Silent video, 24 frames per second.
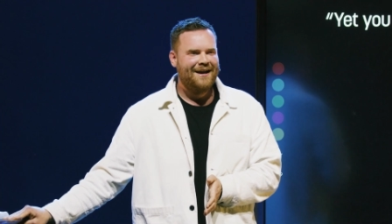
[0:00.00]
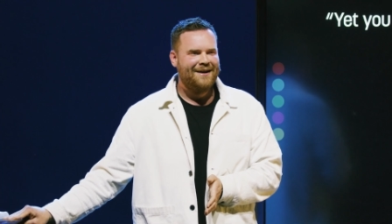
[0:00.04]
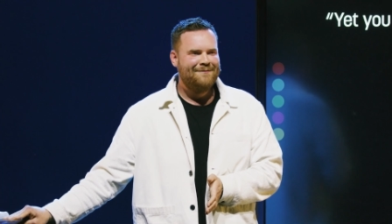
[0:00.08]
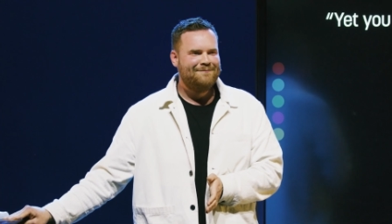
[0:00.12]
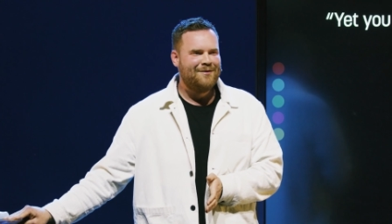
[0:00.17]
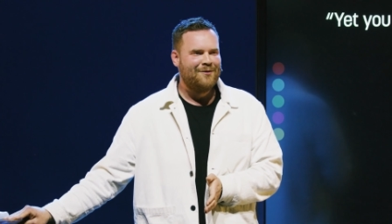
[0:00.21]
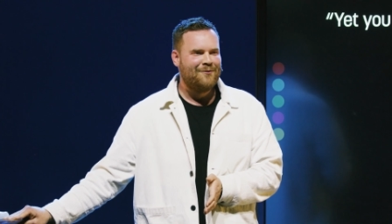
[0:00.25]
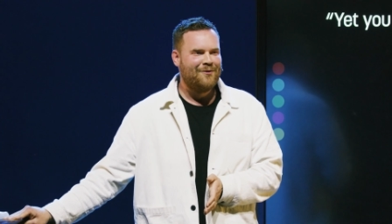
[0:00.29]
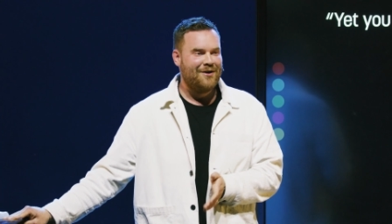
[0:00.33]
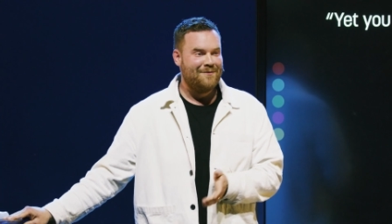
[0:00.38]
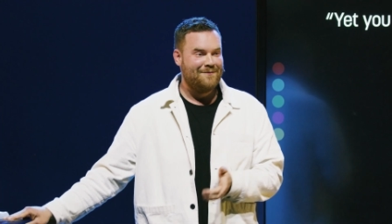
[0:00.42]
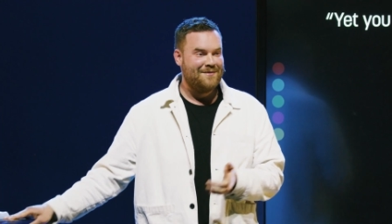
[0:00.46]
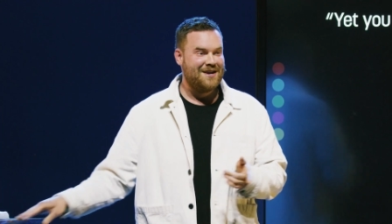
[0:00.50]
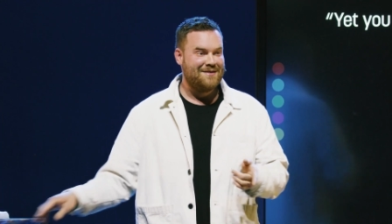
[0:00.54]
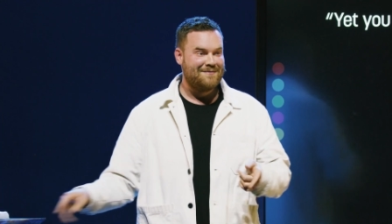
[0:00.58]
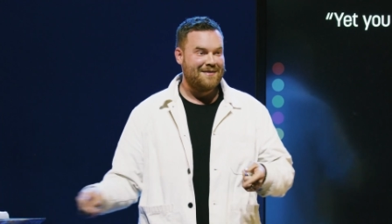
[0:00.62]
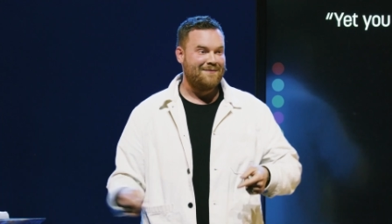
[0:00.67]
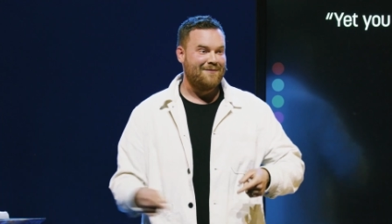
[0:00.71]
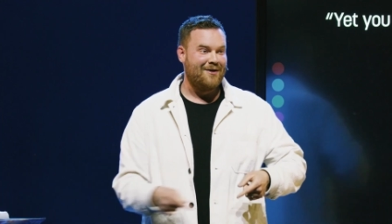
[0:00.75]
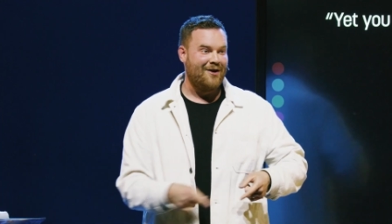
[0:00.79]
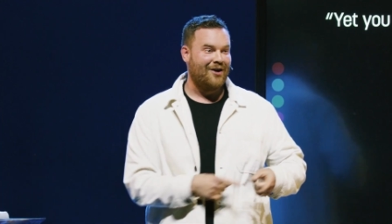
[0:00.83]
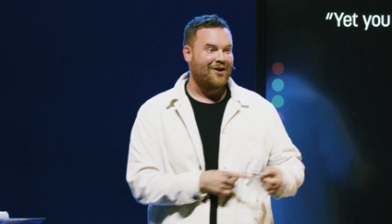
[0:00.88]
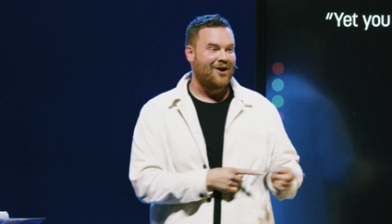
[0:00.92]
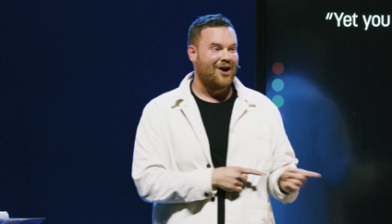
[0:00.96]
But what me and my
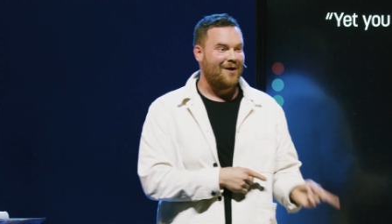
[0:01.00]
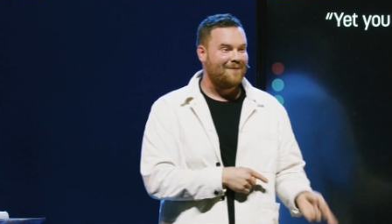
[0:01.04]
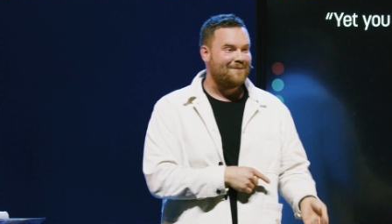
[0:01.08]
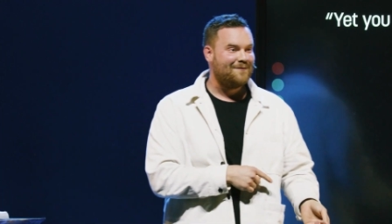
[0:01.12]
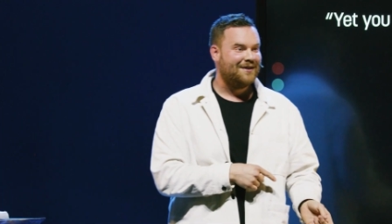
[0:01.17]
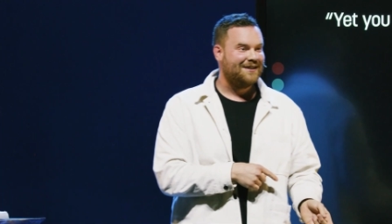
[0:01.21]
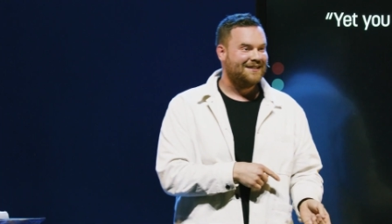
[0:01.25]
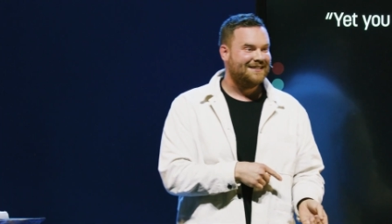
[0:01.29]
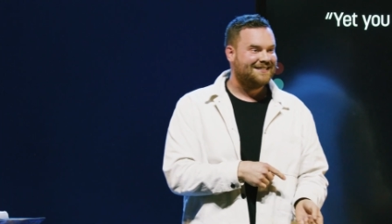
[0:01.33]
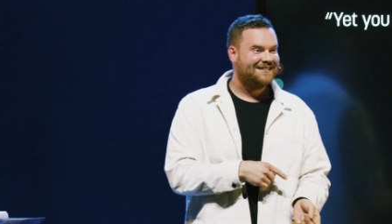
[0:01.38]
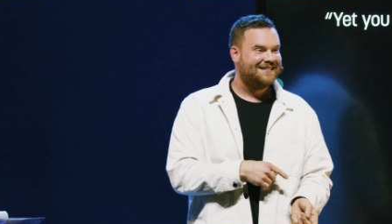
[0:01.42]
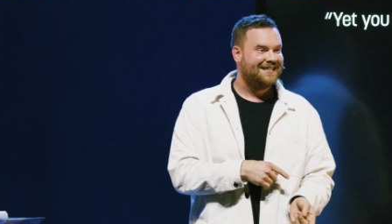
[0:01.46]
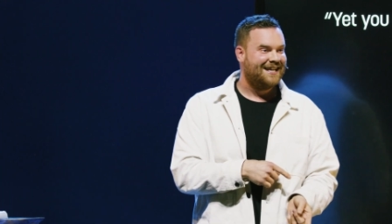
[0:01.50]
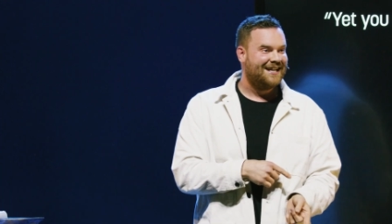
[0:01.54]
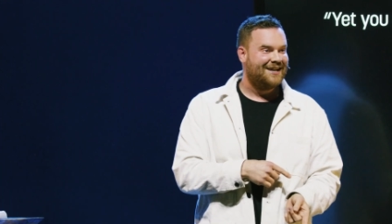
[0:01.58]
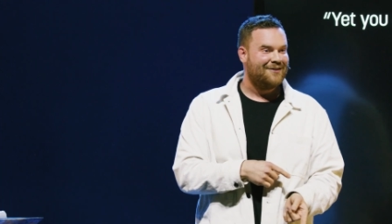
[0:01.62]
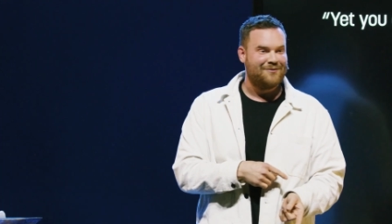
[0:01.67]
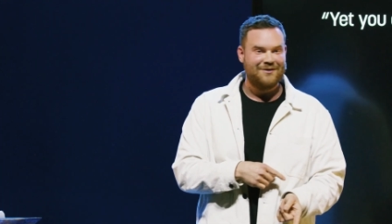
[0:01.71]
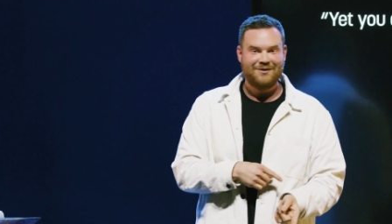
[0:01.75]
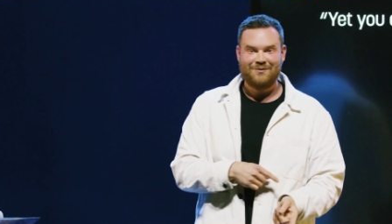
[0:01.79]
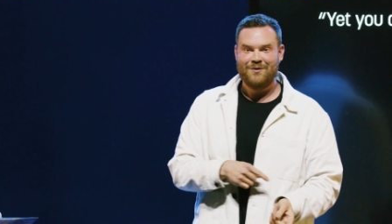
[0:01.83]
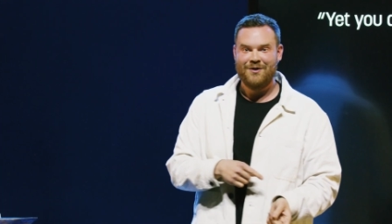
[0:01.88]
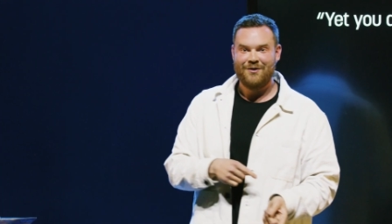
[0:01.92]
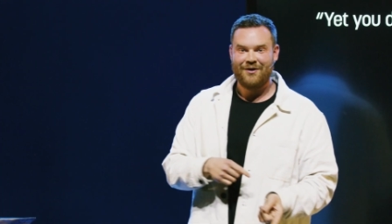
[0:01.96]
mall cop buddies did
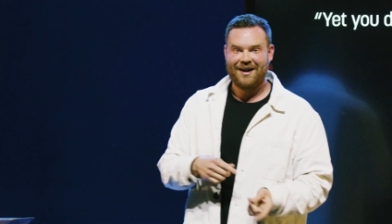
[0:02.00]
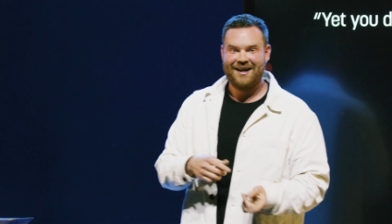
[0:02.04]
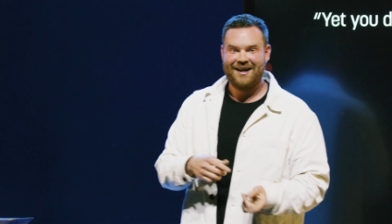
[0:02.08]
was we were